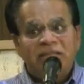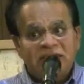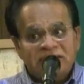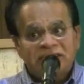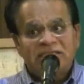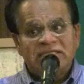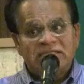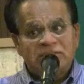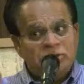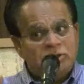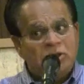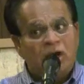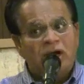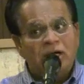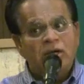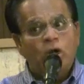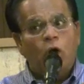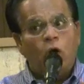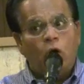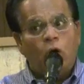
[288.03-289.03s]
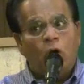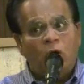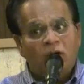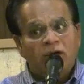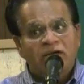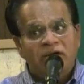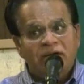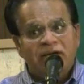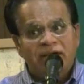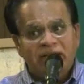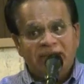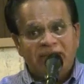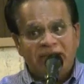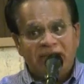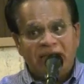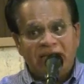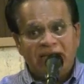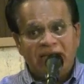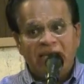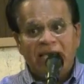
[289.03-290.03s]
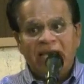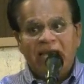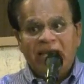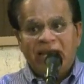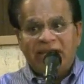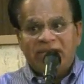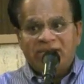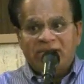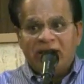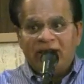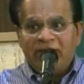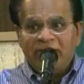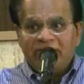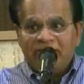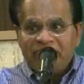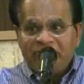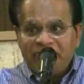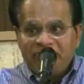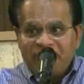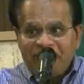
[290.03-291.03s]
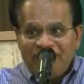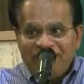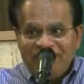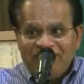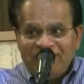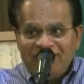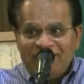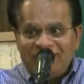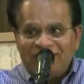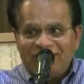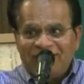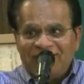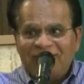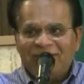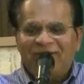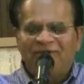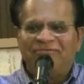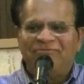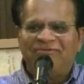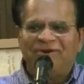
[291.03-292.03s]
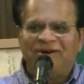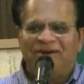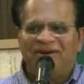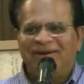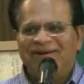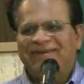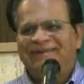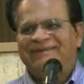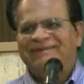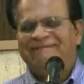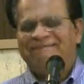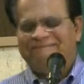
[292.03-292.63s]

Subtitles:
this is not ordinary thing, it is the finger of God.